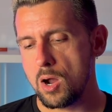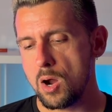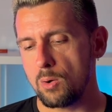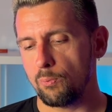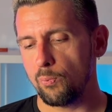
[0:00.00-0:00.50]

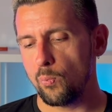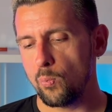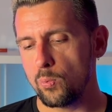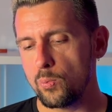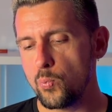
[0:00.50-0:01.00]

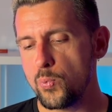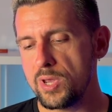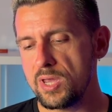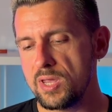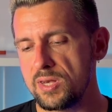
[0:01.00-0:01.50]

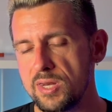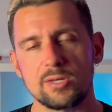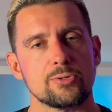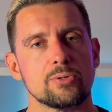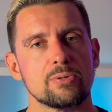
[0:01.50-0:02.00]
We
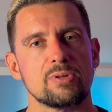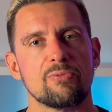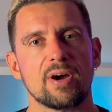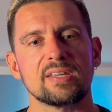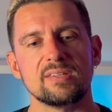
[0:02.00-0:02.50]
need to
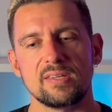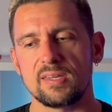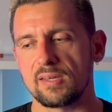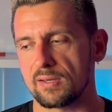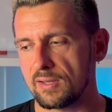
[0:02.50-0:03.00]
define
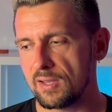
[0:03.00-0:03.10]
the